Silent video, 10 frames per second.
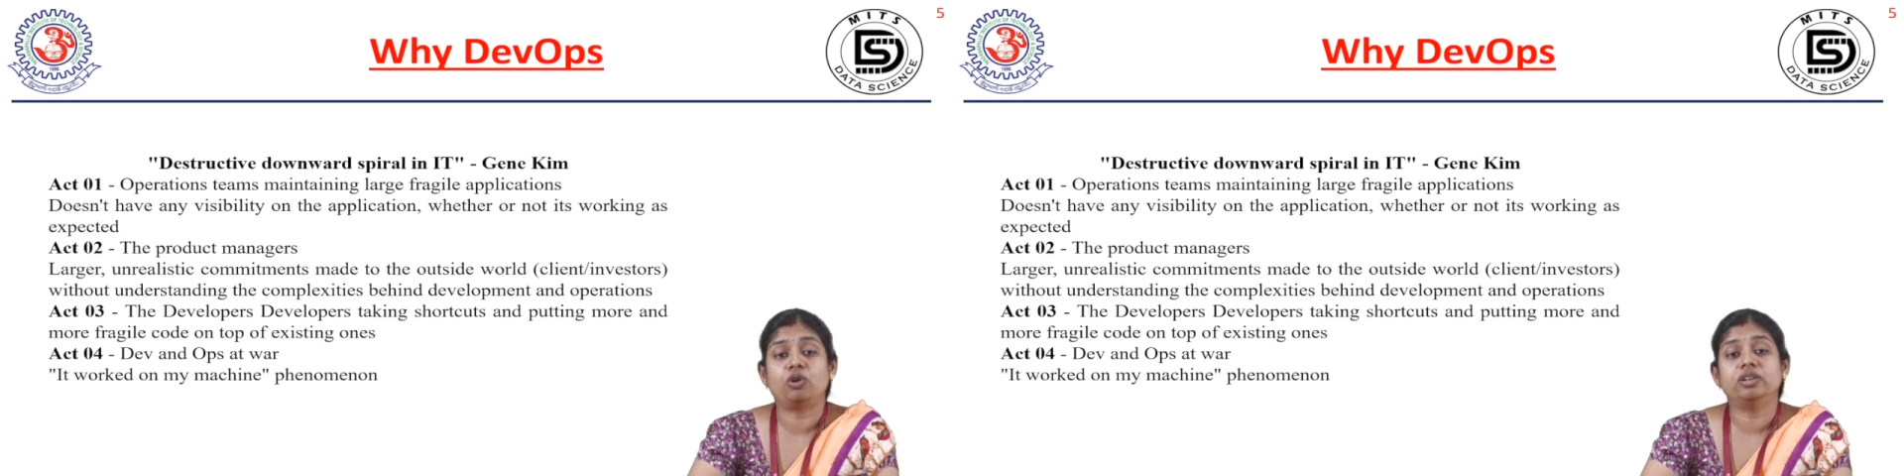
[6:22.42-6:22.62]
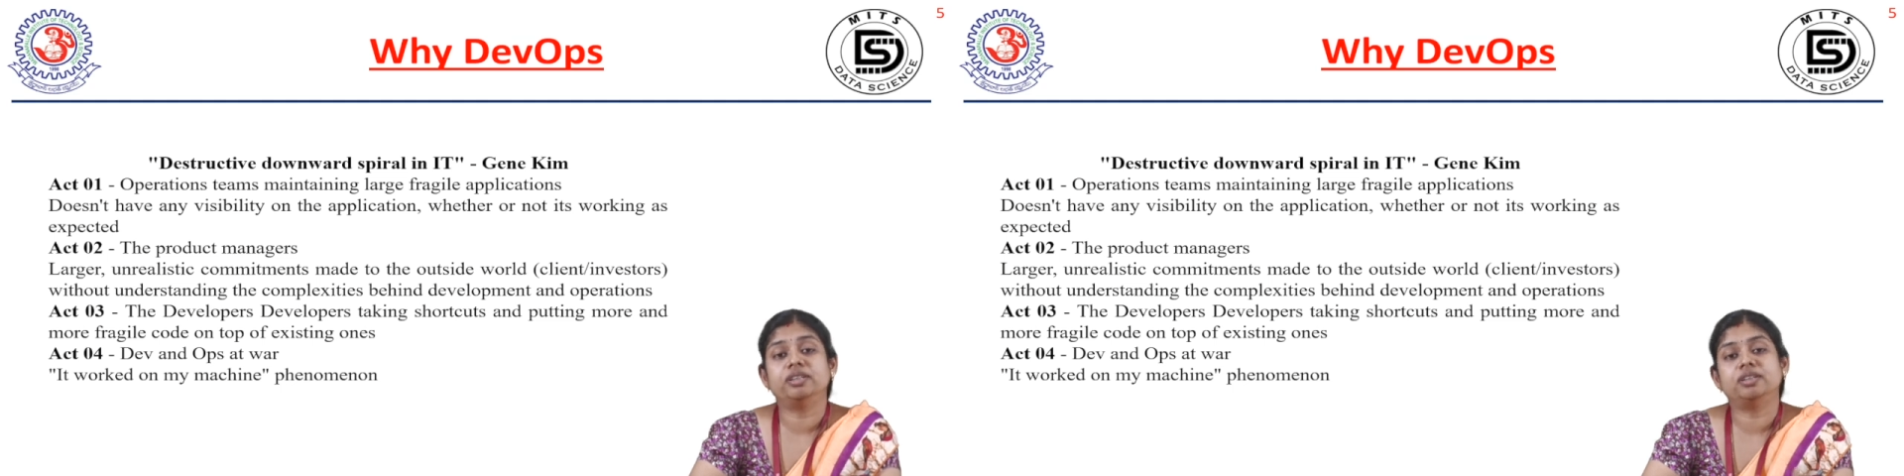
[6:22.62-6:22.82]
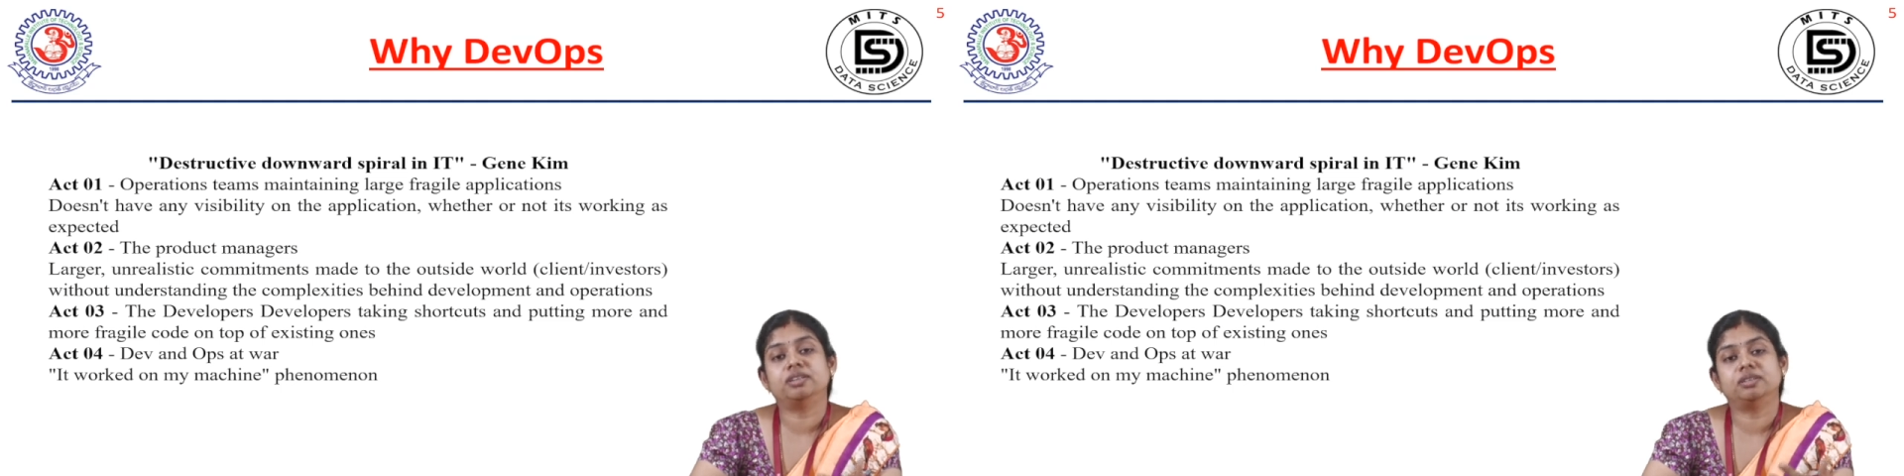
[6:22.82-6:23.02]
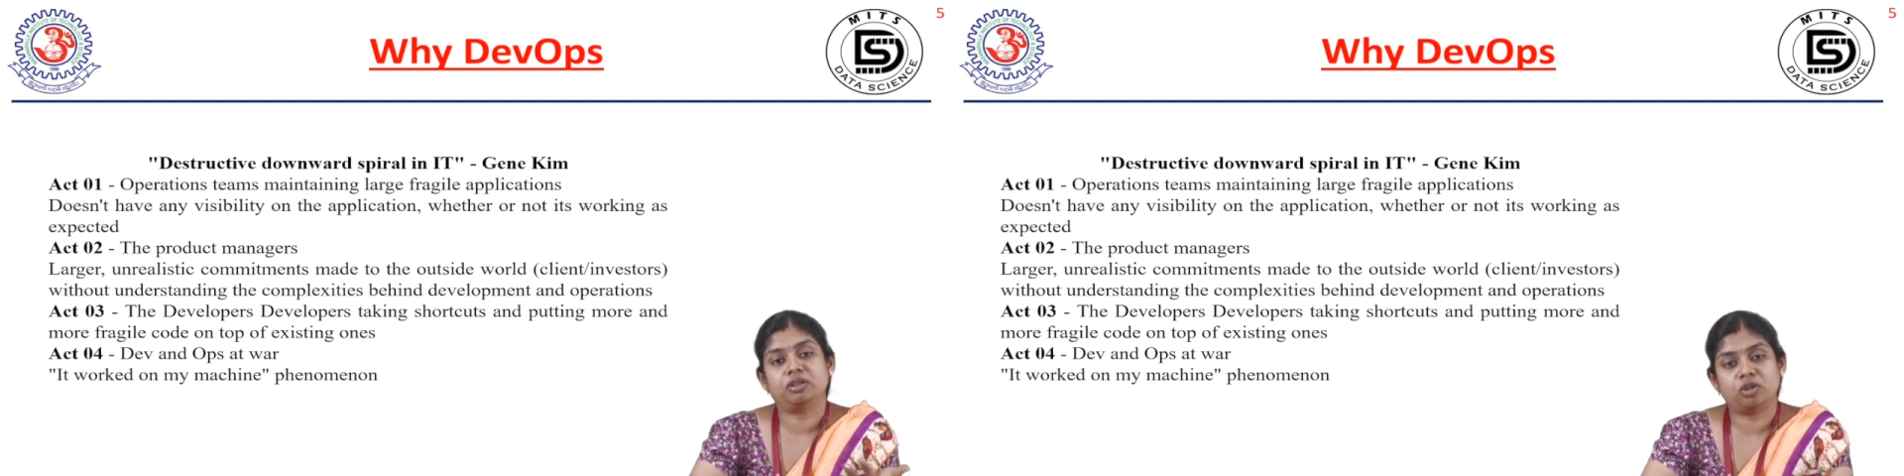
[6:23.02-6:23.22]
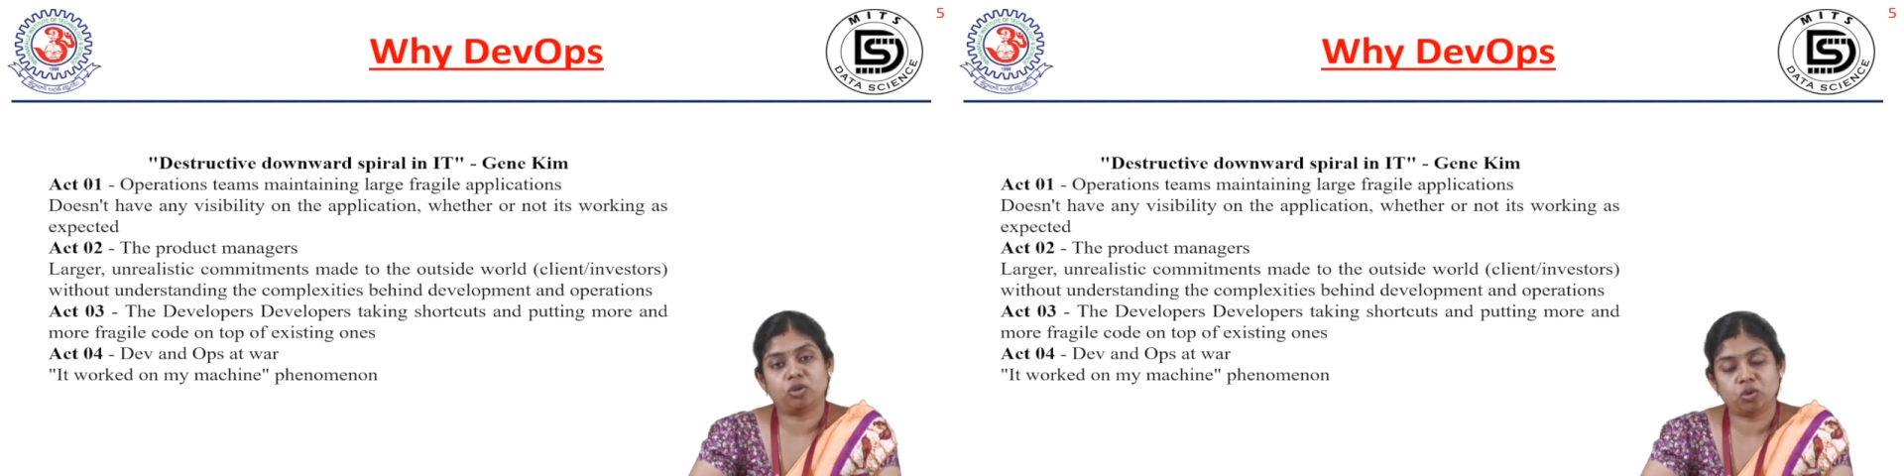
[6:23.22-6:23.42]
the
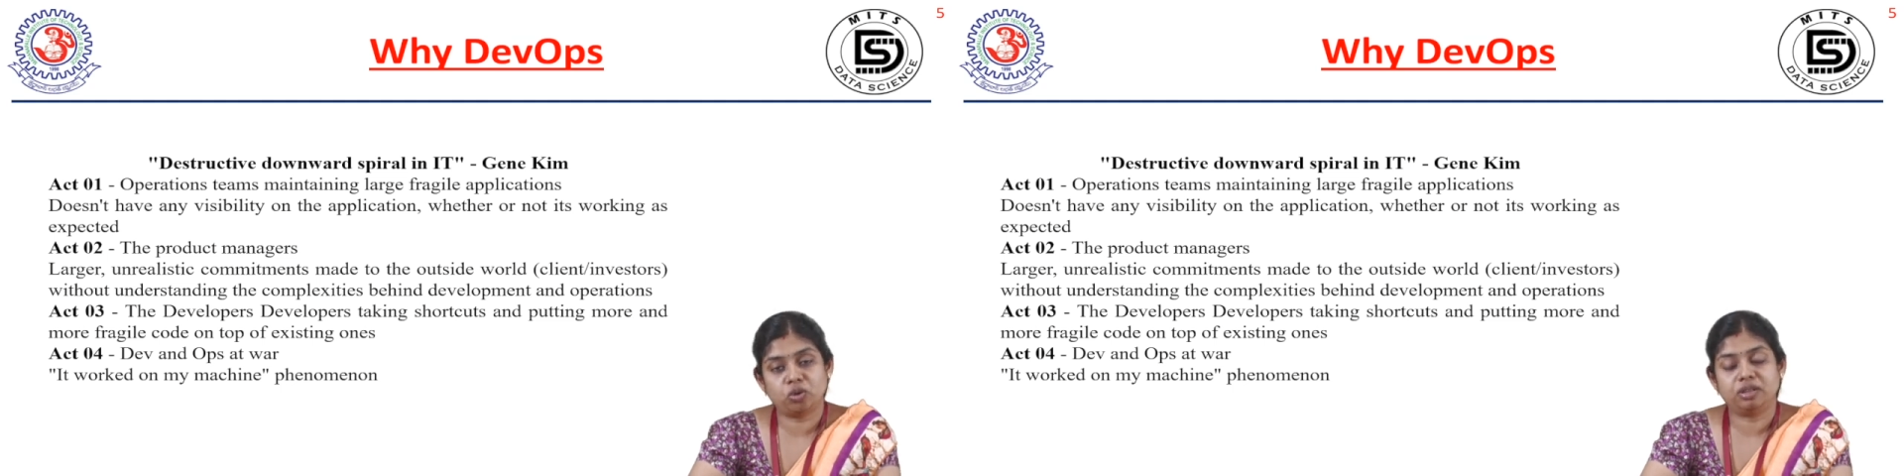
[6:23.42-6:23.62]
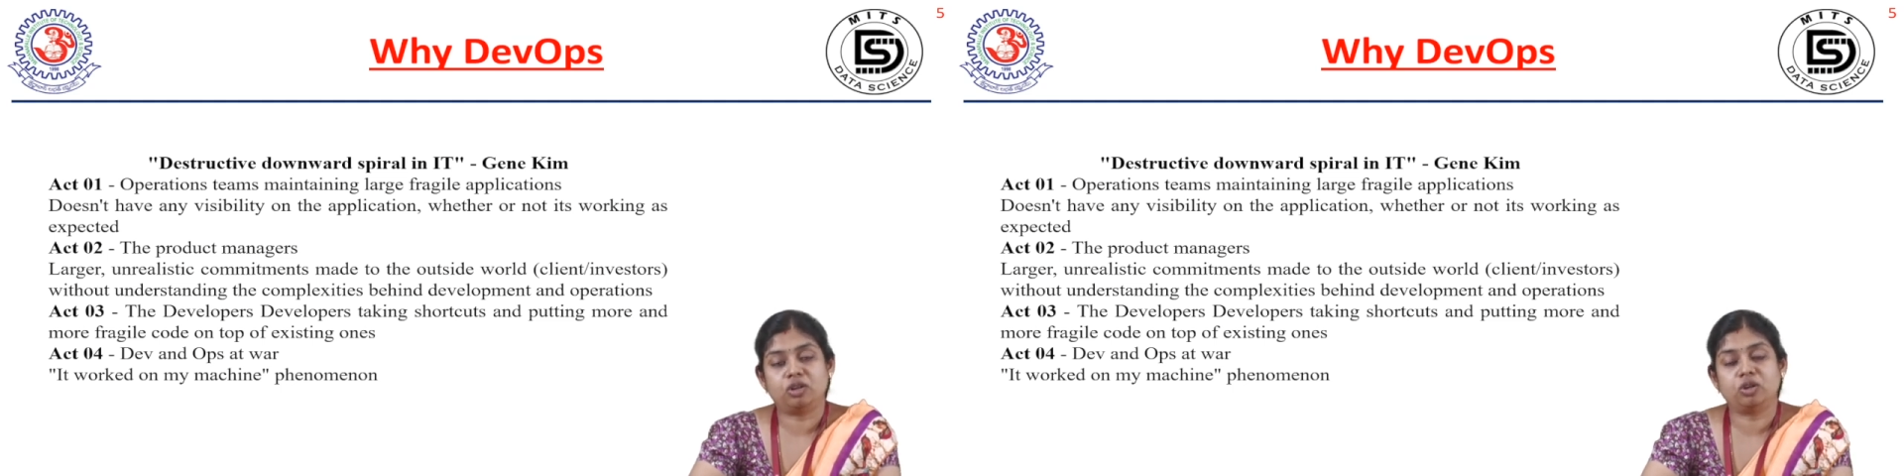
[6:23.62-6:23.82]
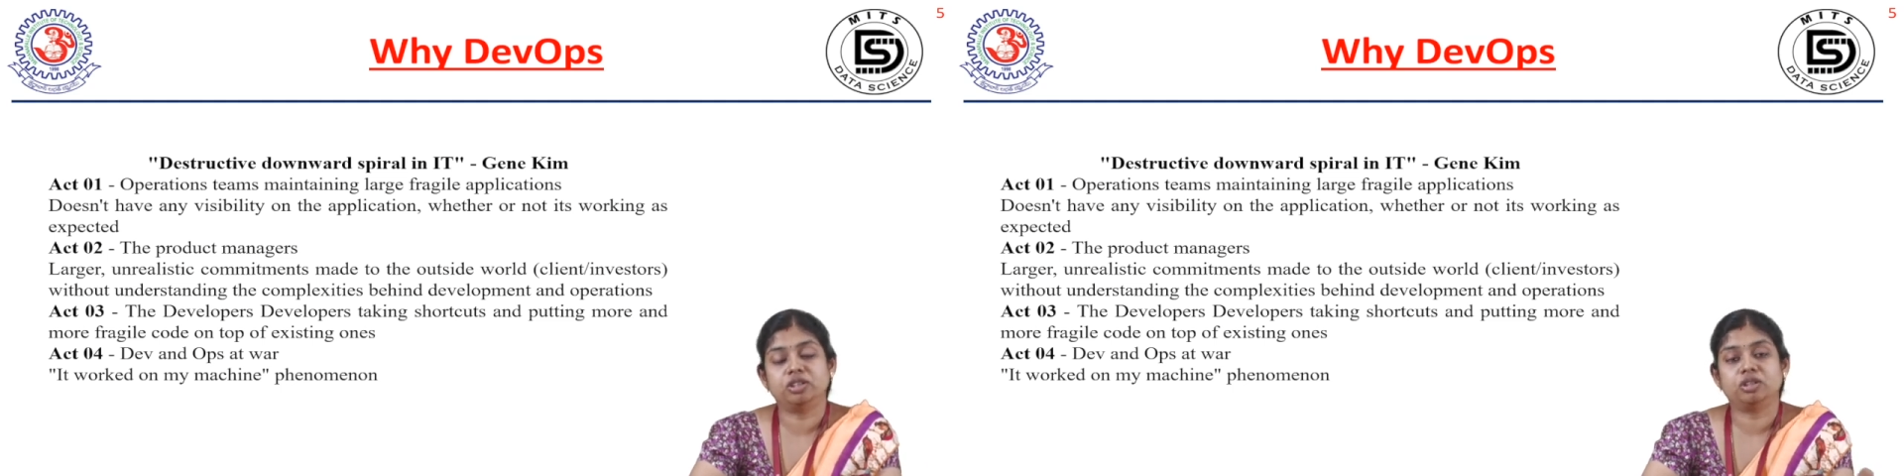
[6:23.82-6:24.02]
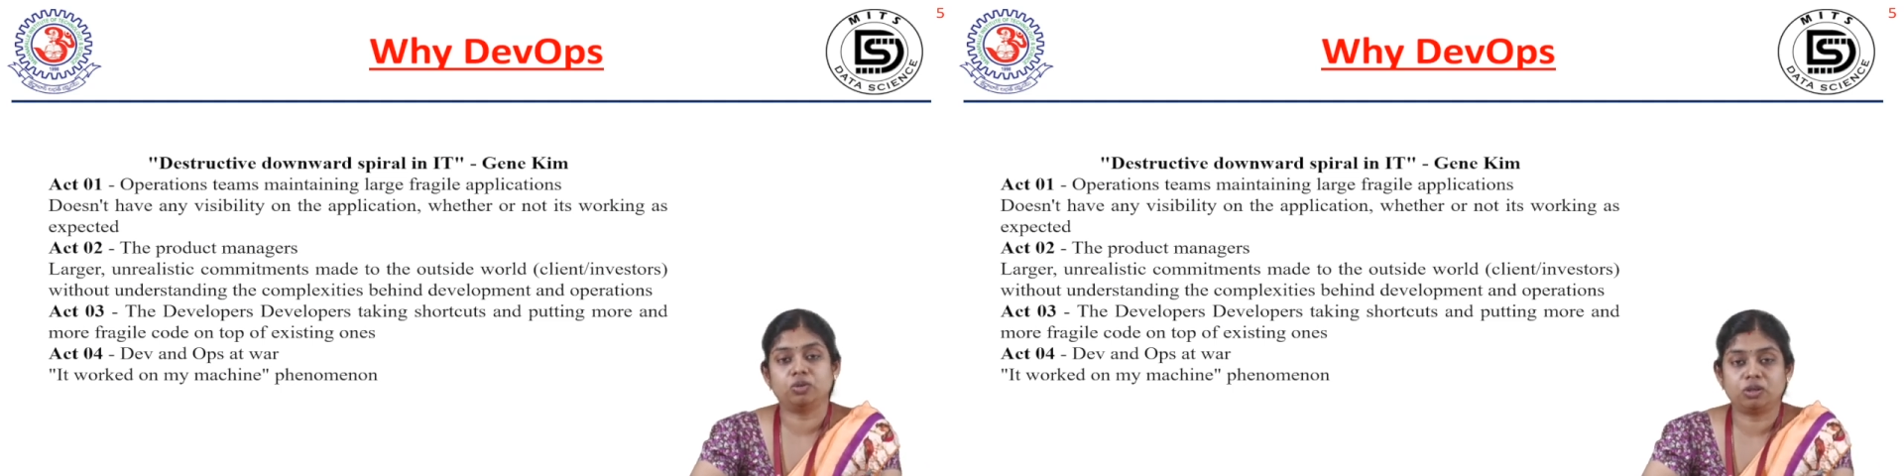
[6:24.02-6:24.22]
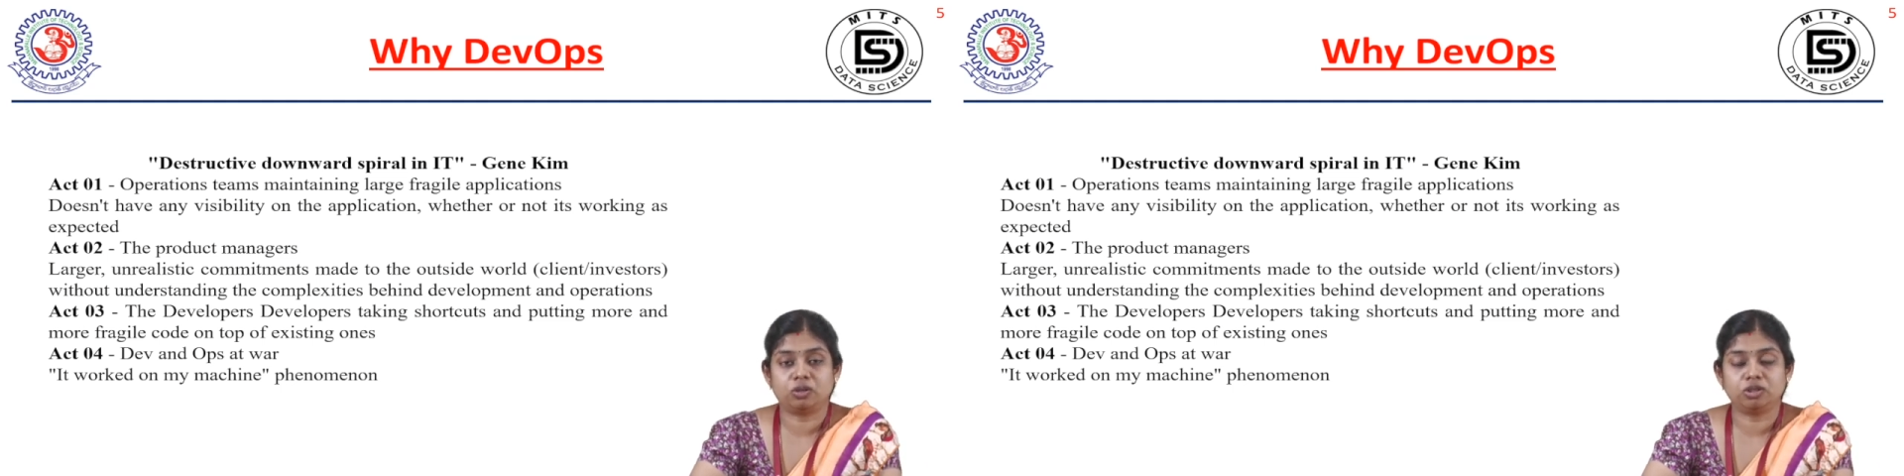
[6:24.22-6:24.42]
whole
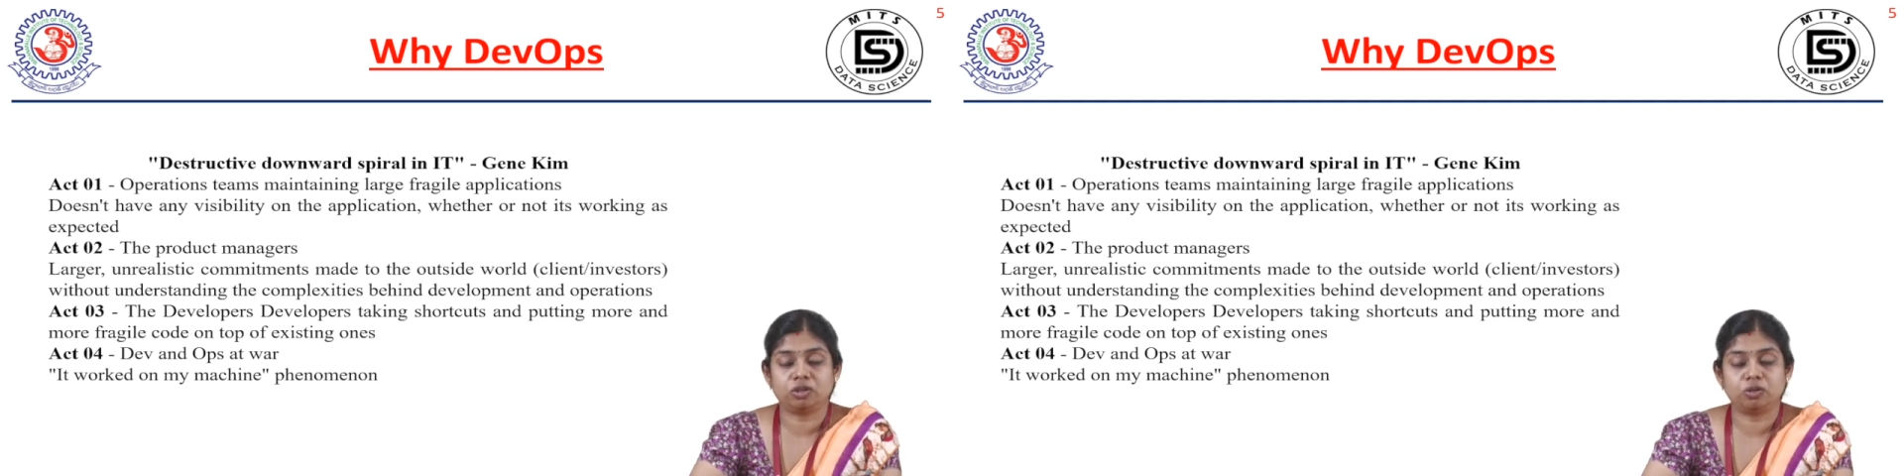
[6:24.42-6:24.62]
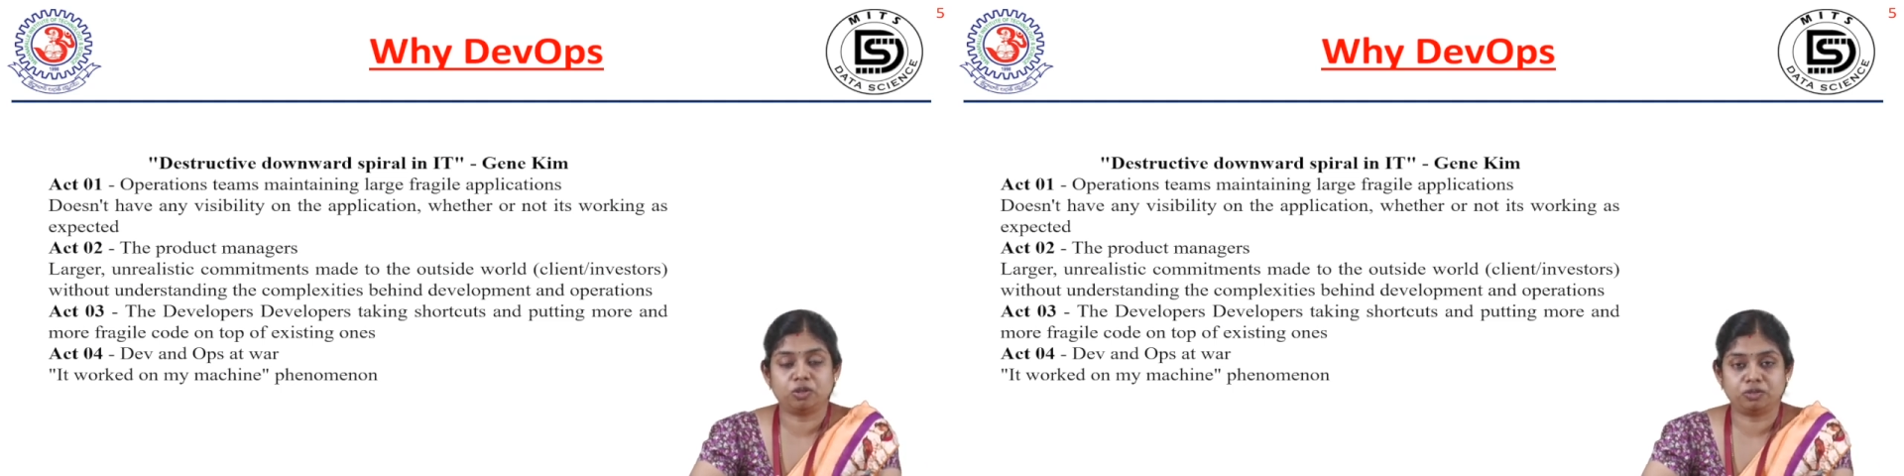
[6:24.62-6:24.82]
of